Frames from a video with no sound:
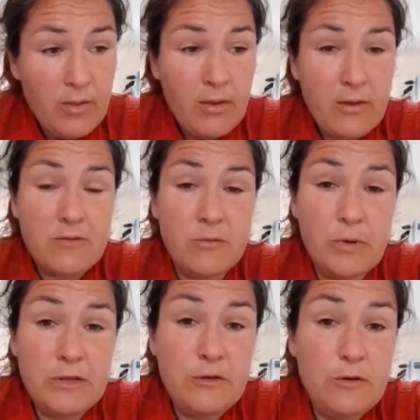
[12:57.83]
So
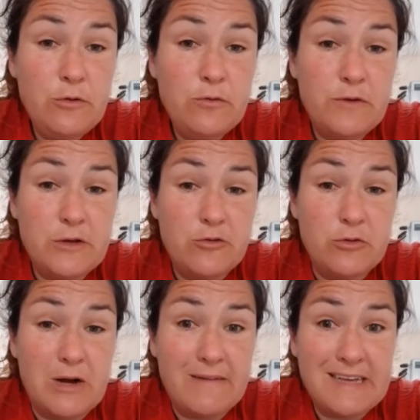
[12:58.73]
when you finish
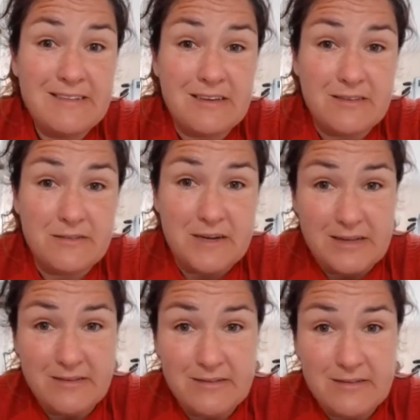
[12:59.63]
your athletics
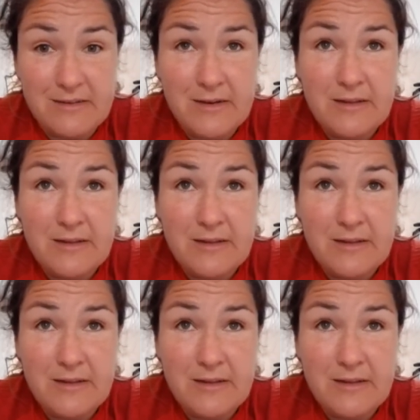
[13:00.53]
events,